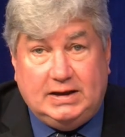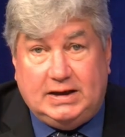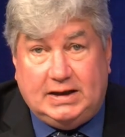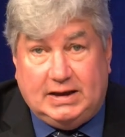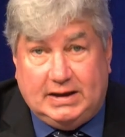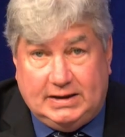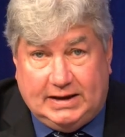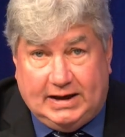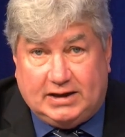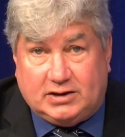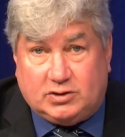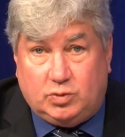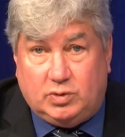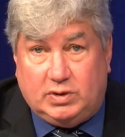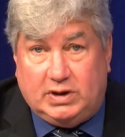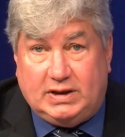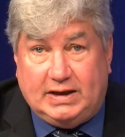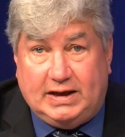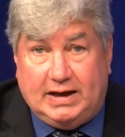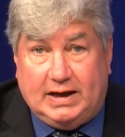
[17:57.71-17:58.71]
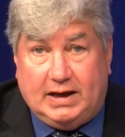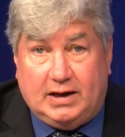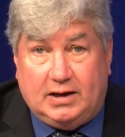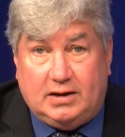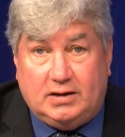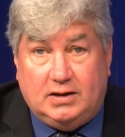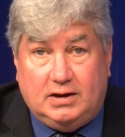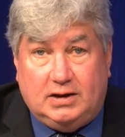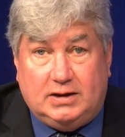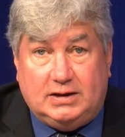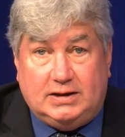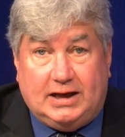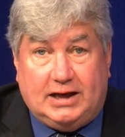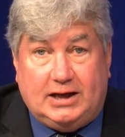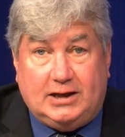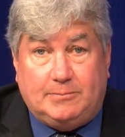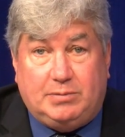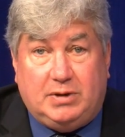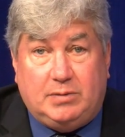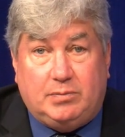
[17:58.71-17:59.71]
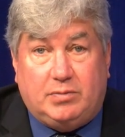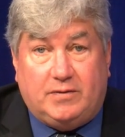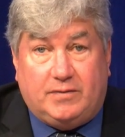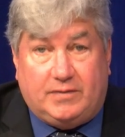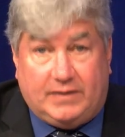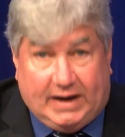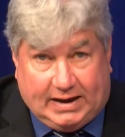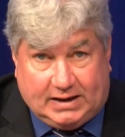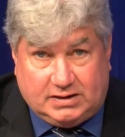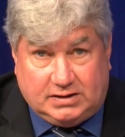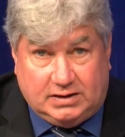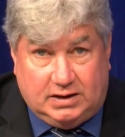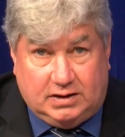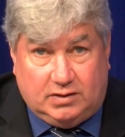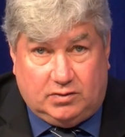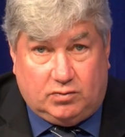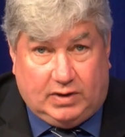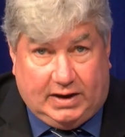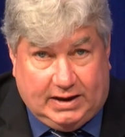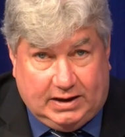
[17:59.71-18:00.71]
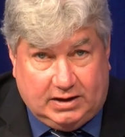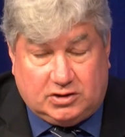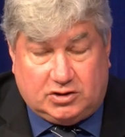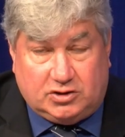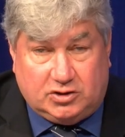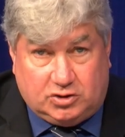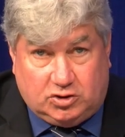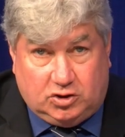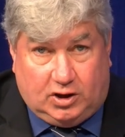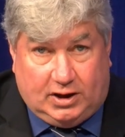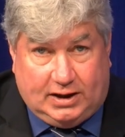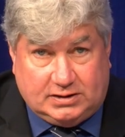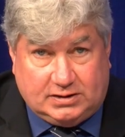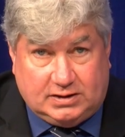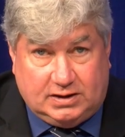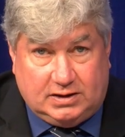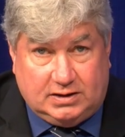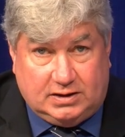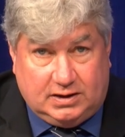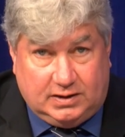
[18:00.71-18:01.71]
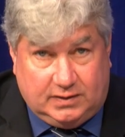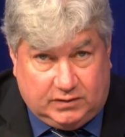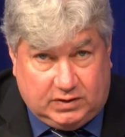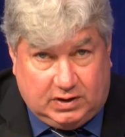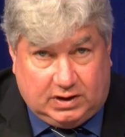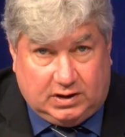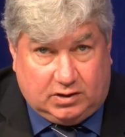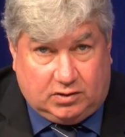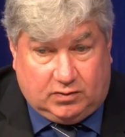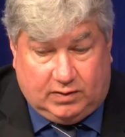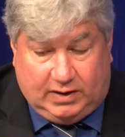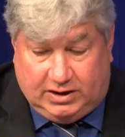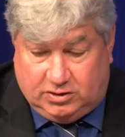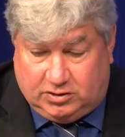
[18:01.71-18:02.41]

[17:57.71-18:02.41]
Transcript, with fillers: and that's where they are getting people vaccinated. Right at the Shaw Center, they've done a great